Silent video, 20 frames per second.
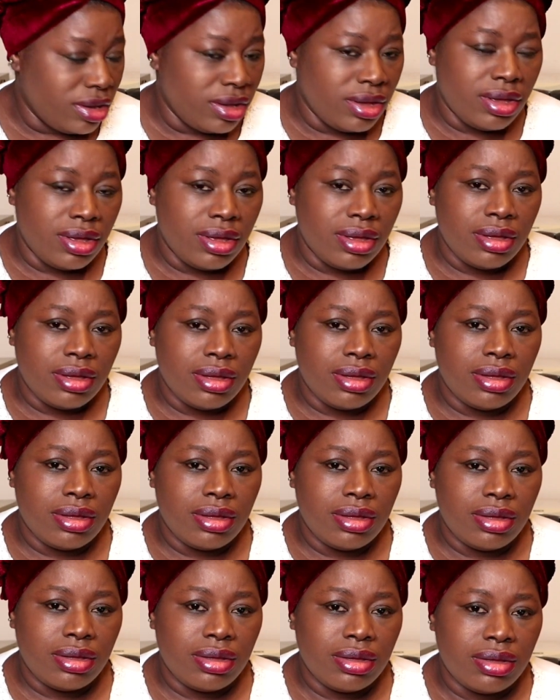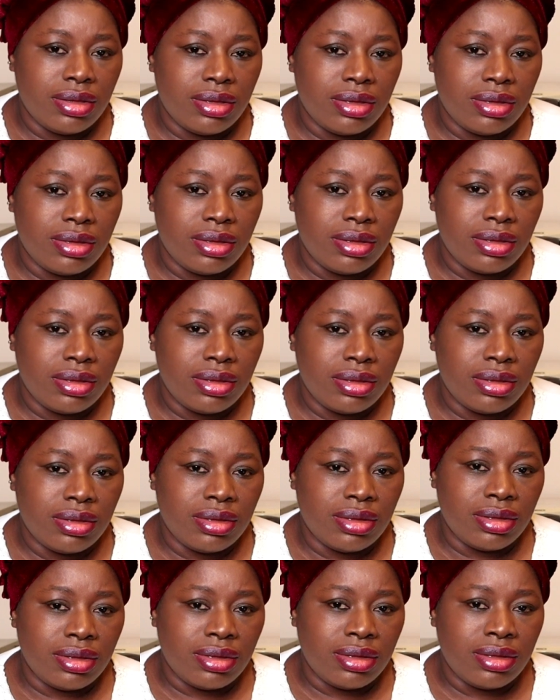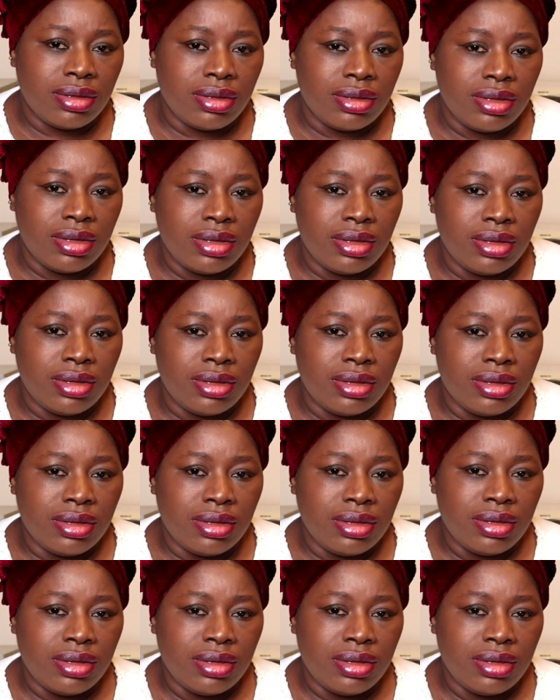(not speaking)